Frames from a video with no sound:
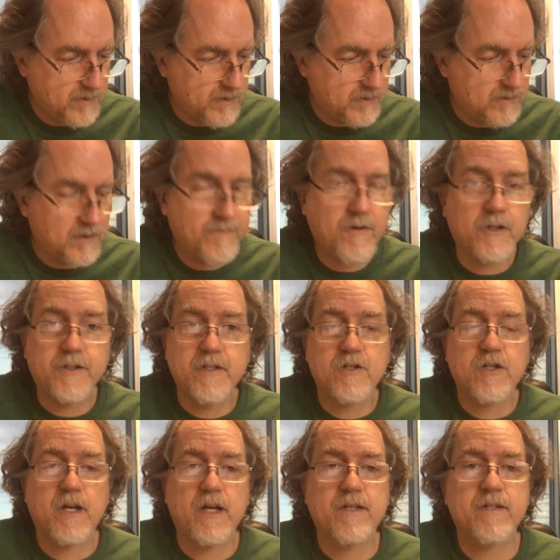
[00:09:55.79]
default
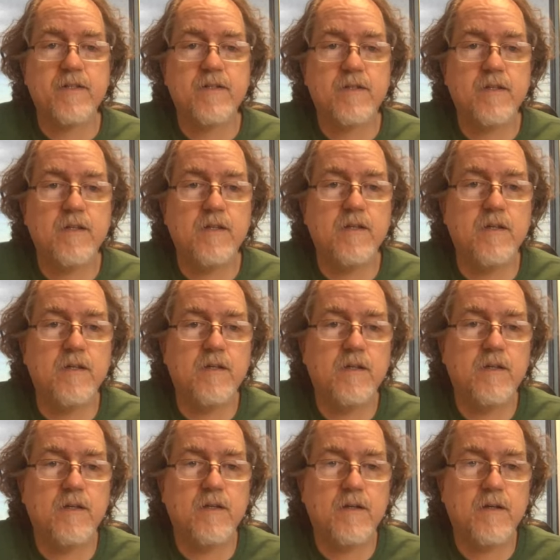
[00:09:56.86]
initializes
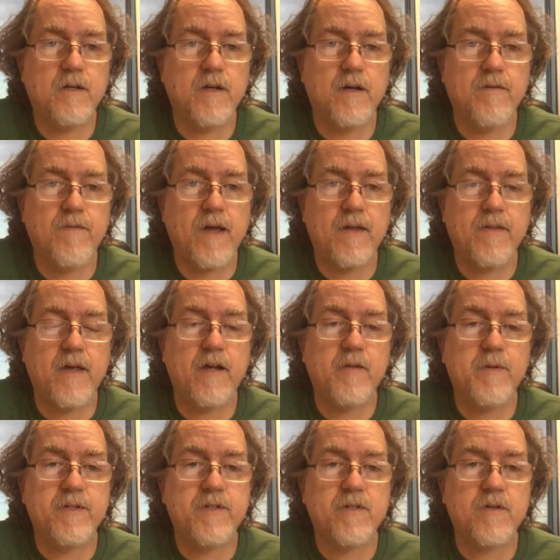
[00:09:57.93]
the
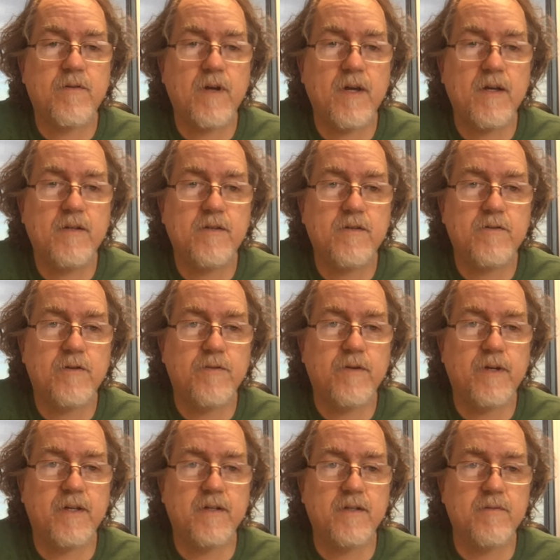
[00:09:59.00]
elements of the array to sort of
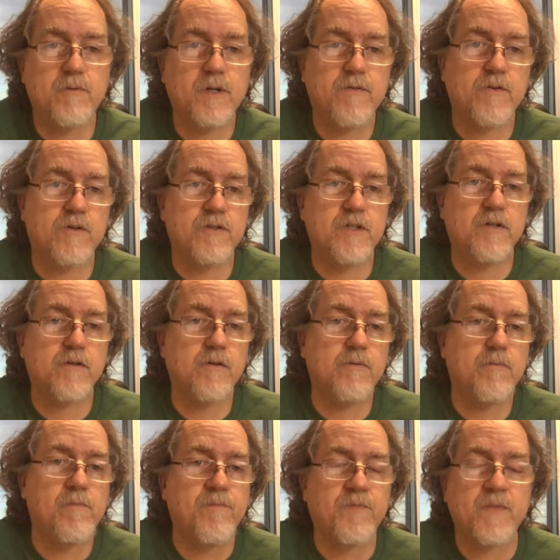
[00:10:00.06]
like a whatever 0
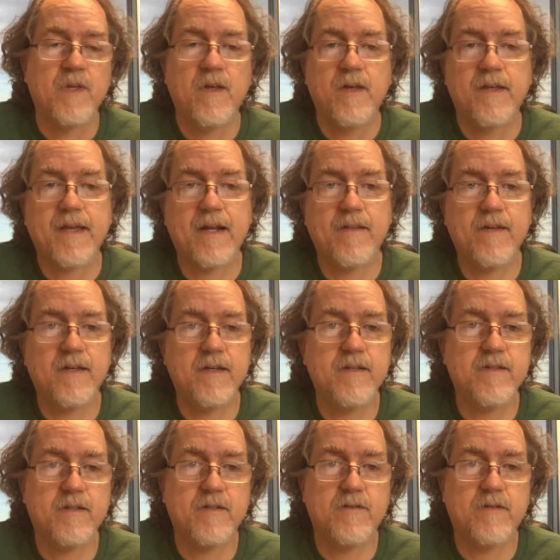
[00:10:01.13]
kind of thing is.
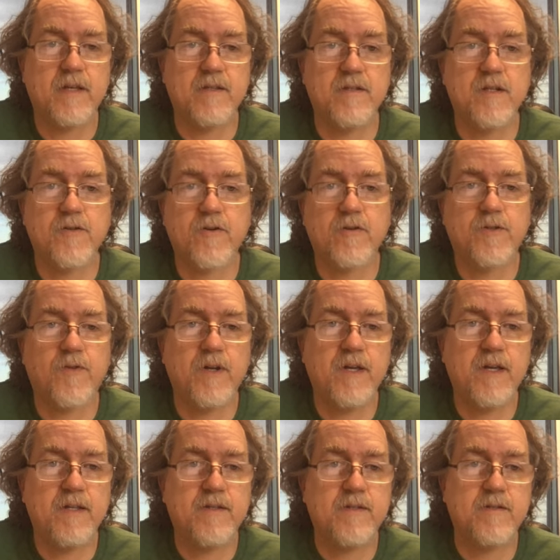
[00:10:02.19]
That's zeros for ints,